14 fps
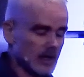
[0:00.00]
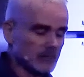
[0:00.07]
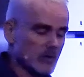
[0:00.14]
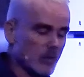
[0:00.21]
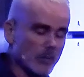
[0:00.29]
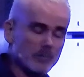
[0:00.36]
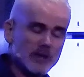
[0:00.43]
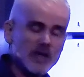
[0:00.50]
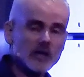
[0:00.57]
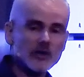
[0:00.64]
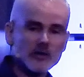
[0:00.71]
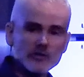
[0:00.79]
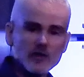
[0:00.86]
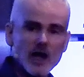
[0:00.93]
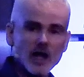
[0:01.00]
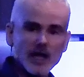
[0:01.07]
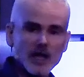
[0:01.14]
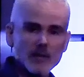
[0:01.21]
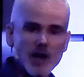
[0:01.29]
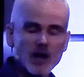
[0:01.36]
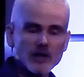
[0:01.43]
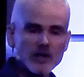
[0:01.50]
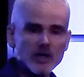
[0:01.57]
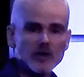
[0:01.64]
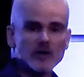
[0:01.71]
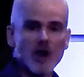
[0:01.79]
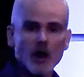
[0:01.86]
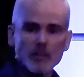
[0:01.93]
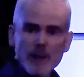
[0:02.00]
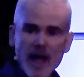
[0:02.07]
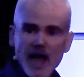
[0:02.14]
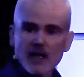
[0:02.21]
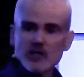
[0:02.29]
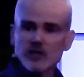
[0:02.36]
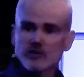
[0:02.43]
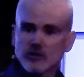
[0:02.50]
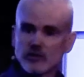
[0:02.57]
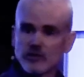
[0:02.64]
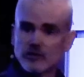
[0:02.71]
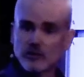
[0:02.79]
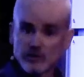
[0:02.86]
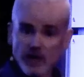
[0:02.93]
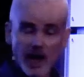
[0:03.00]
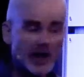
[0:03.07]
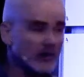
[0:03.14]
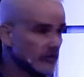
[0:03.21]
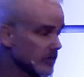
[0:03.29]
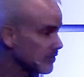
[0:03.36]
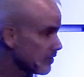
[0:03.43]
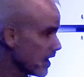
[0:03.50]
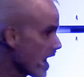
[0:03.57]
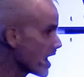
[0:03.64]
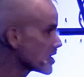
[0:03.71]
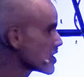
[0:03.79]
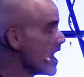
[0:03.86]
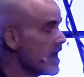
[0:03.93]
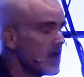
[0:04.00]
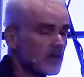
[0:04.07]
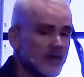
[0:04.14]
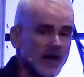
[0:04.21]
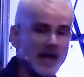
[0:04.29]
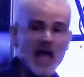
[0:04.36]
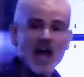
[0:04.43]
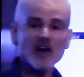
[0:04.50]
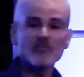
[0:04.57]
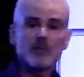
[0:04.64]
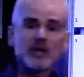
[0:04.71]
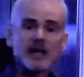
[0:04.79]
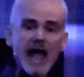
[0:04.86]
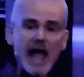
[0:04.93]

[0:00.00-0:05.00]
But what Peter is talking about here are passions and desires of the flesh that have been